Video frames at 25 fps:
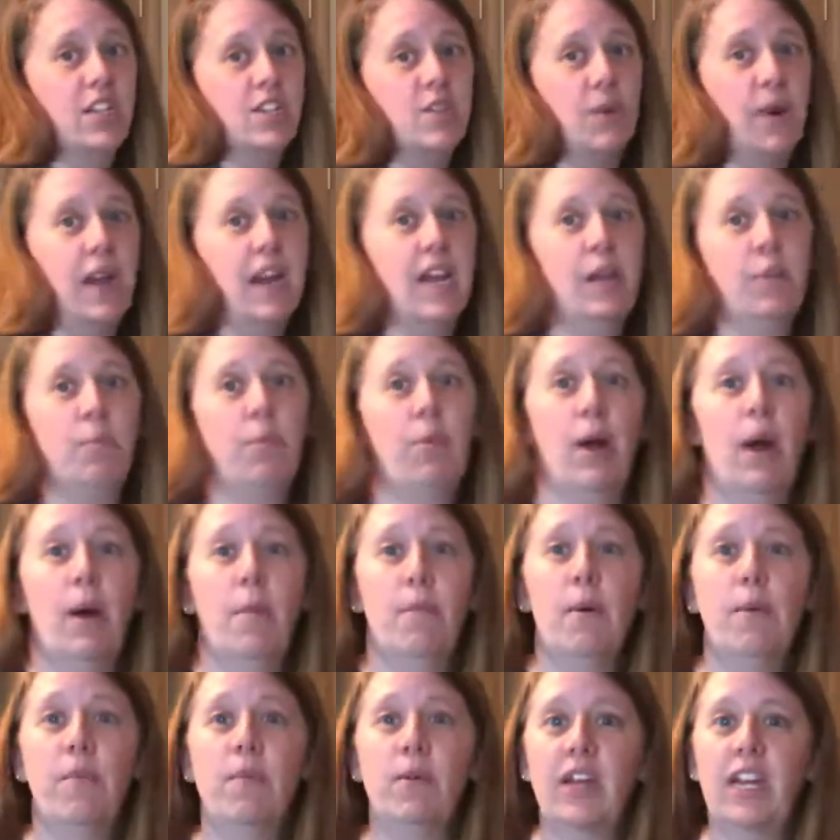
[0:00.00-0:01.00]
So I could
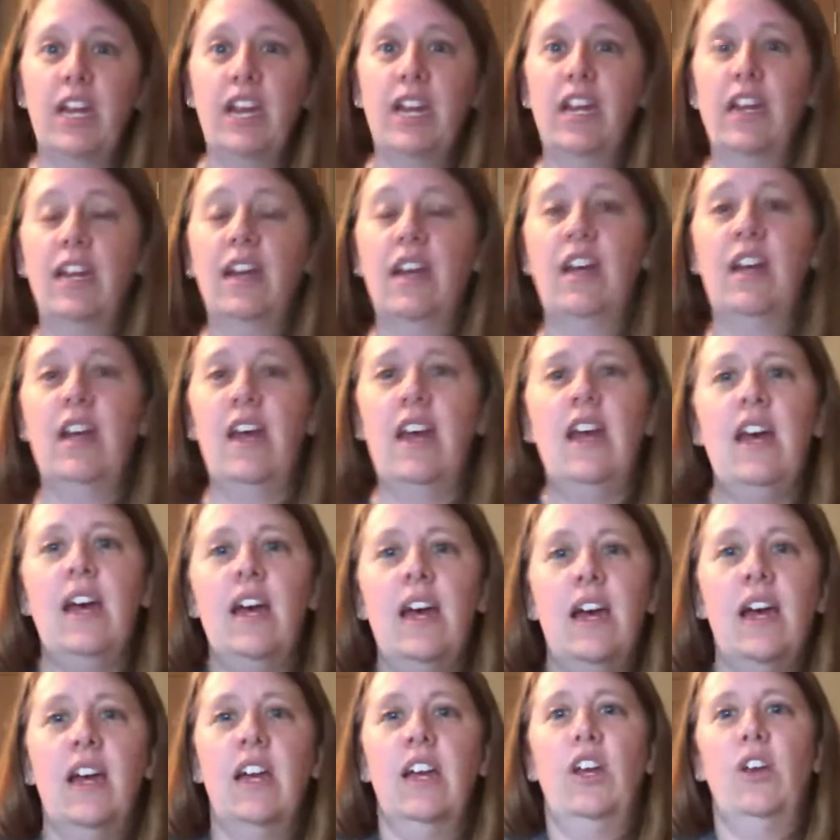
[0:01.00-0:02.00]
probably,
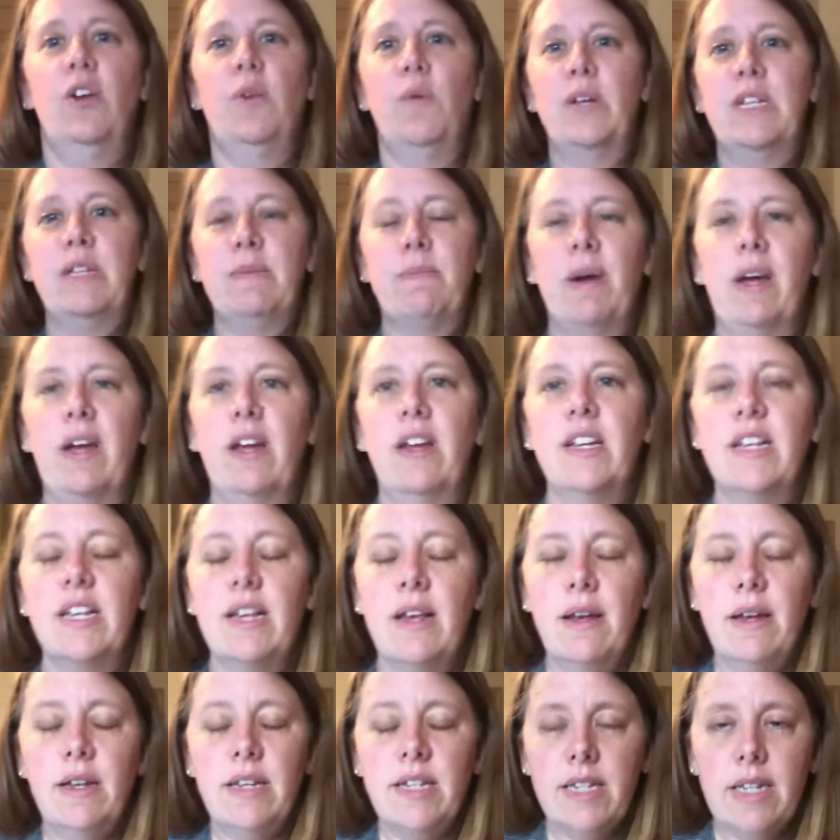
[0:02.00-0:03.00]
once my
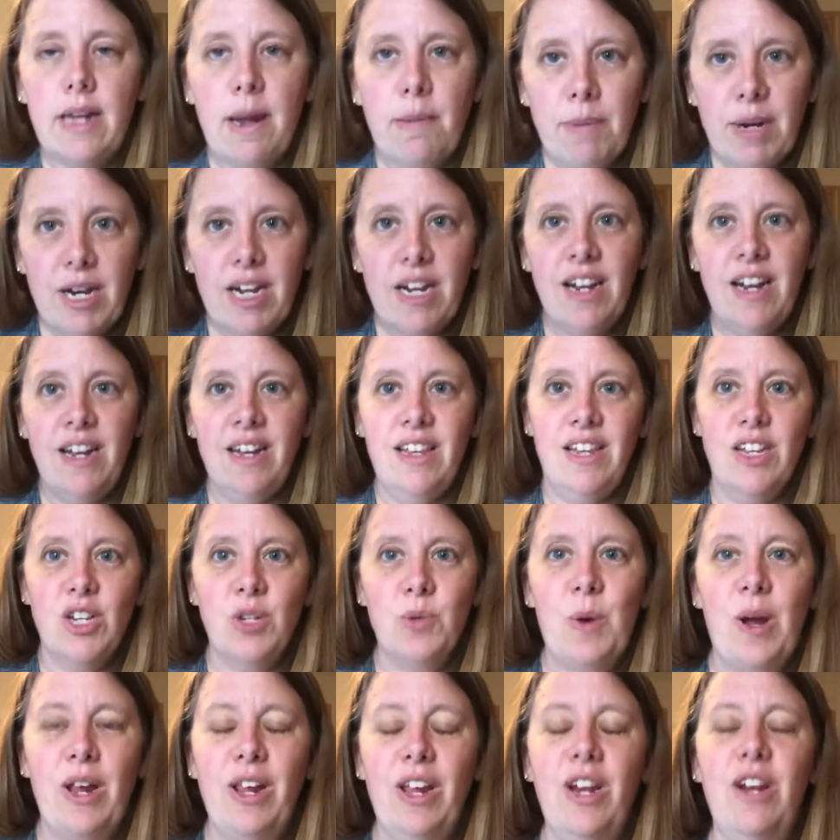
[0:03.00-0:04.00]
stomach, the
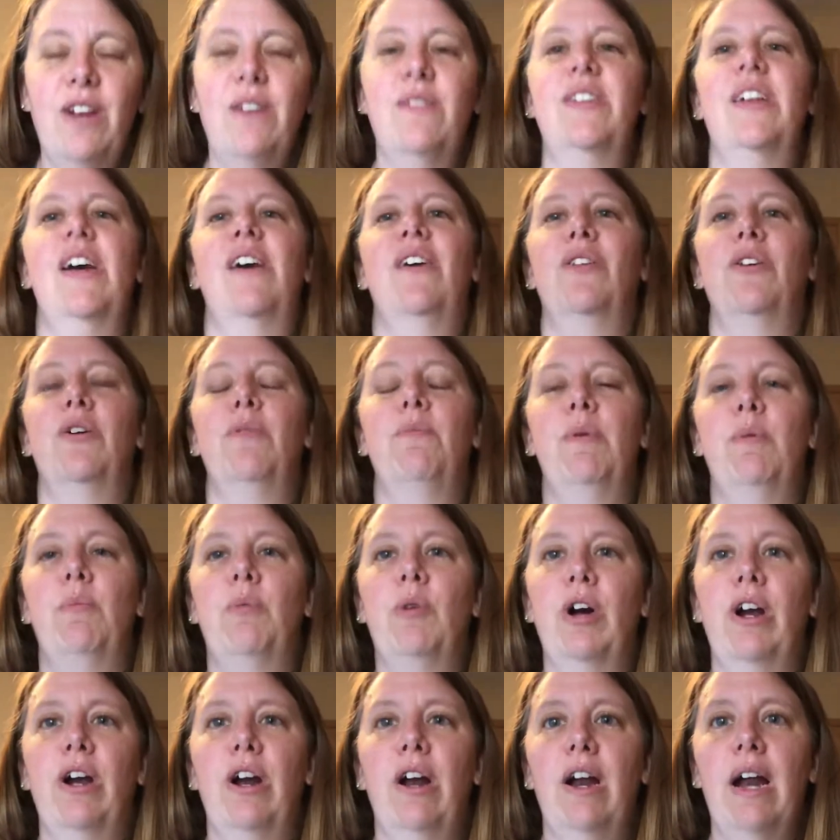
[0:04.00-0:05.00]
swelling goes down a little bit
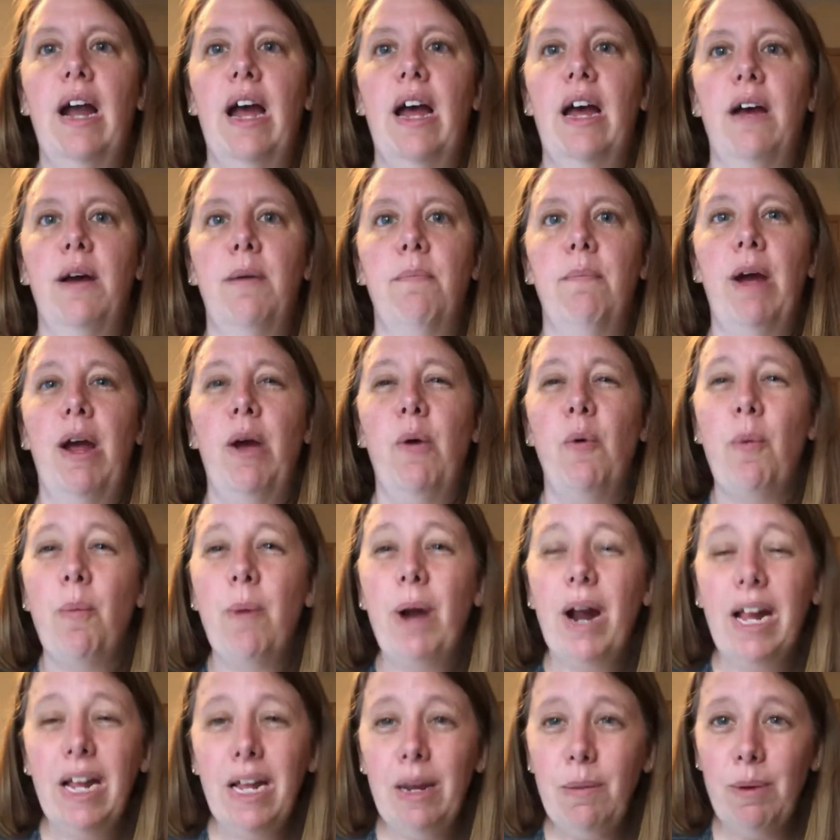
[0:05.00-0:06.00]
more, I will
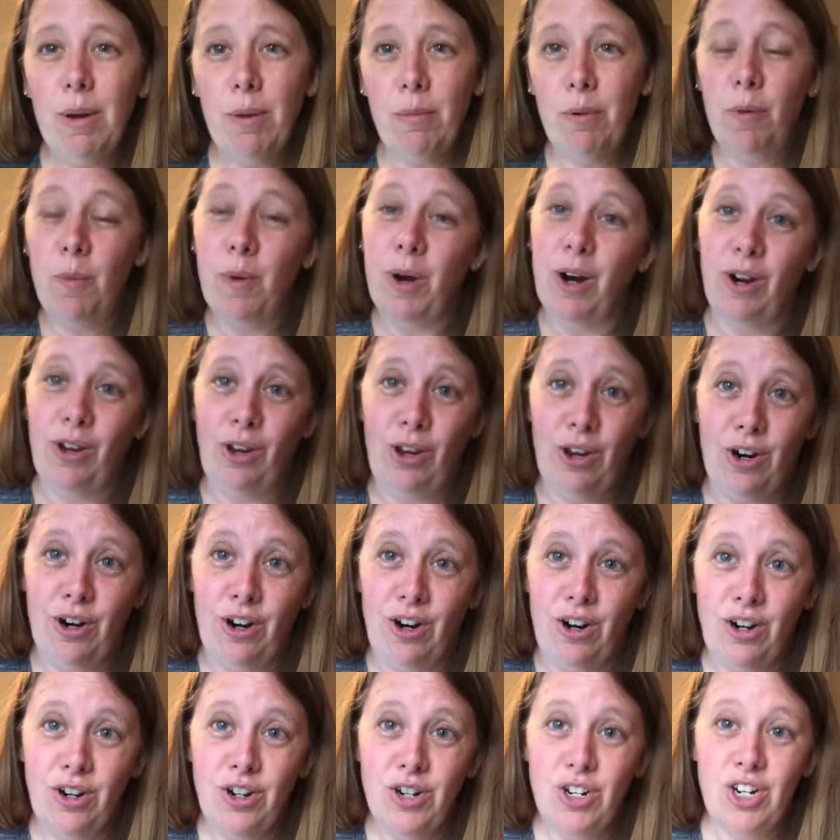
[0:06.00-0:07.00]
probably be able to wear a
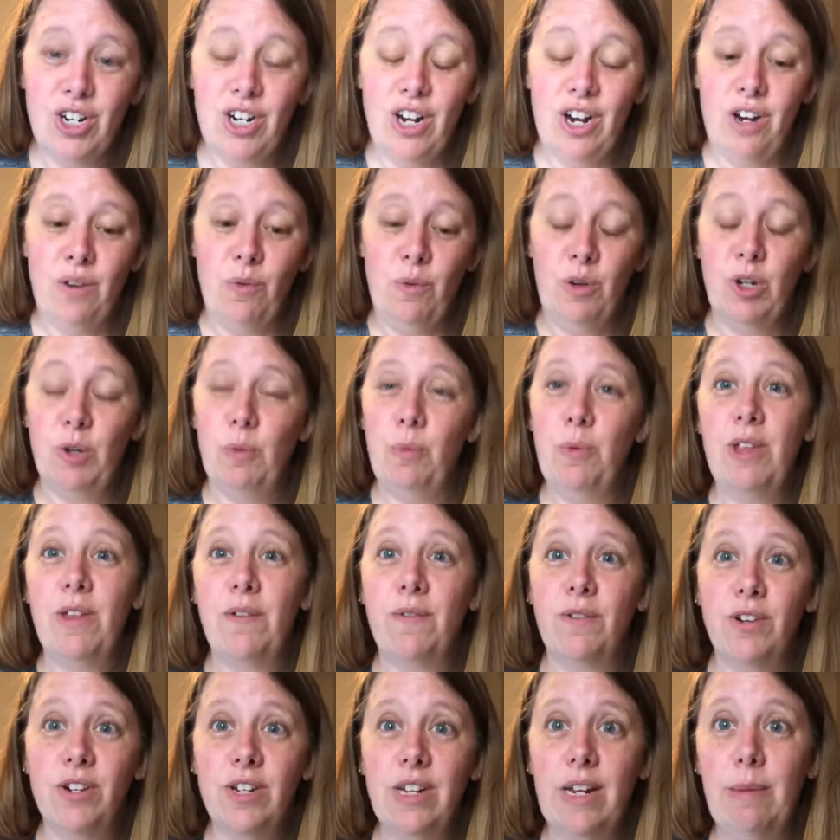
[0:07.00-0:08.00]
large, which will be the
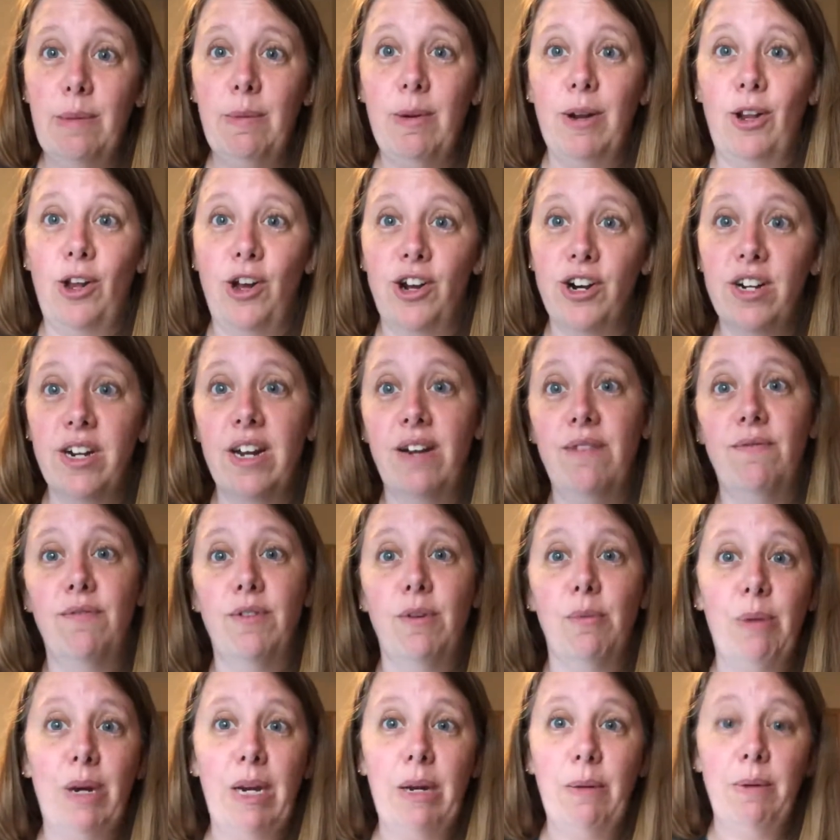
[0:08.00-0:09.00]
first time in a long time for
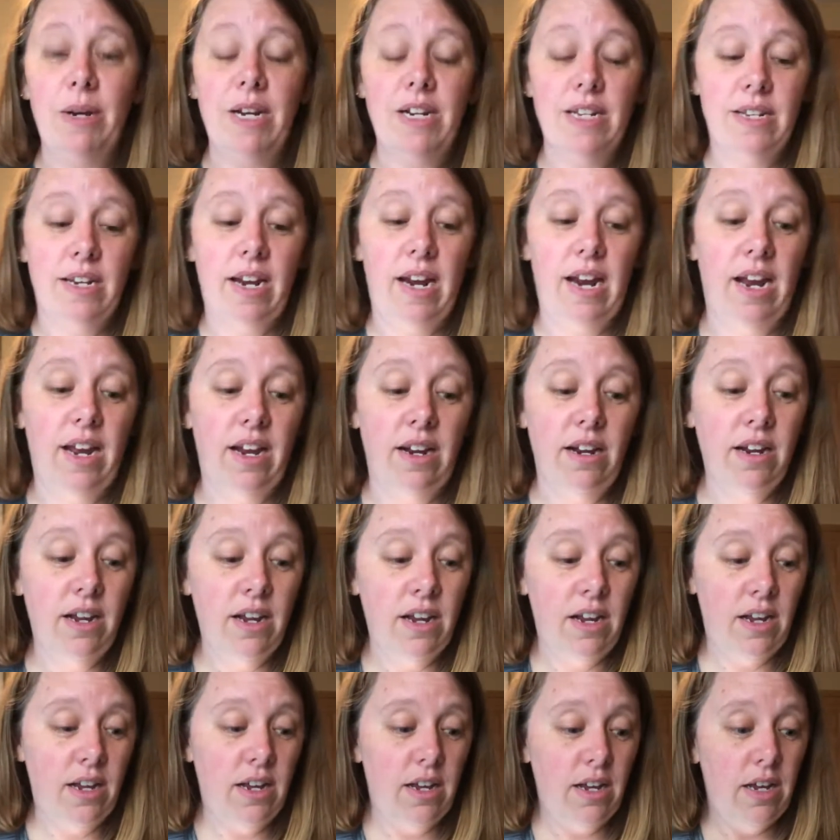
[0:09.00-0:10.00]
me because I had
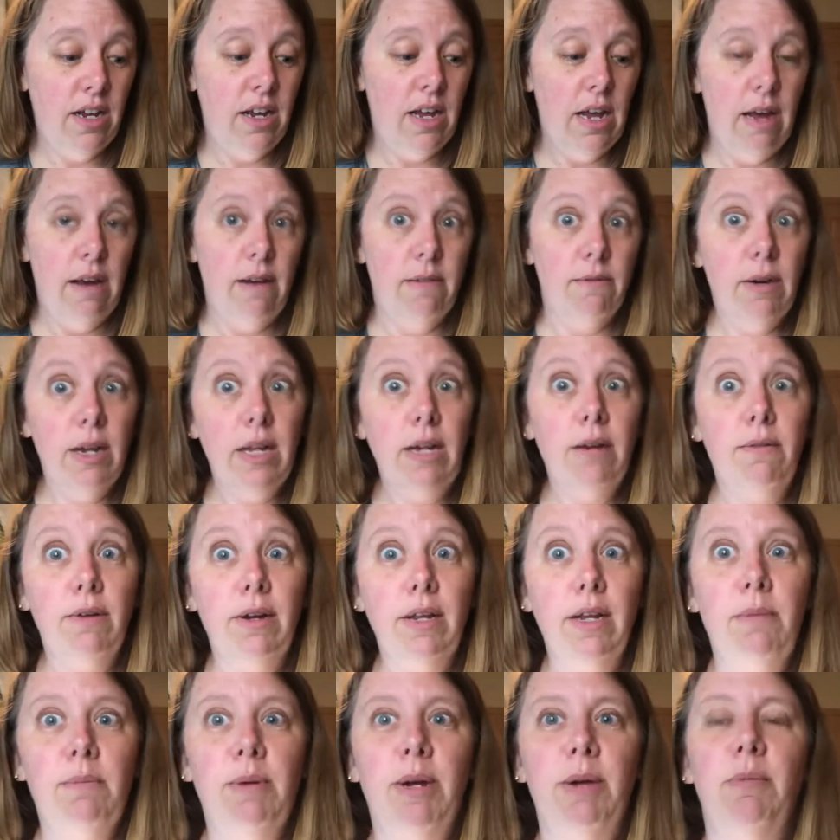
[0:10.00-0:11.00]
really,
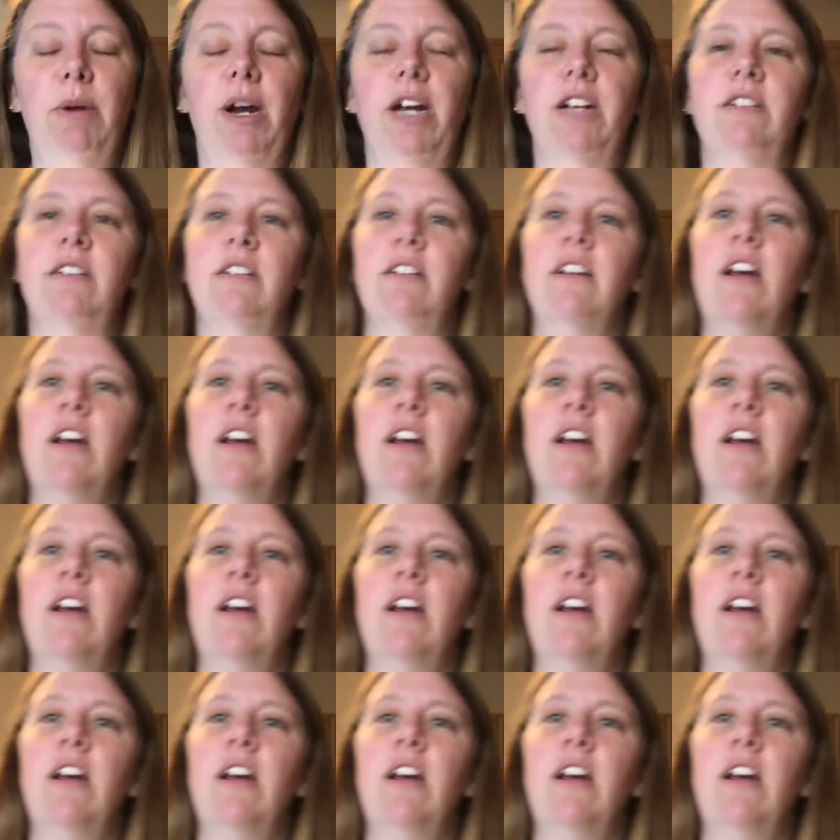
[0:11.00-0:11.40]
really big breasts.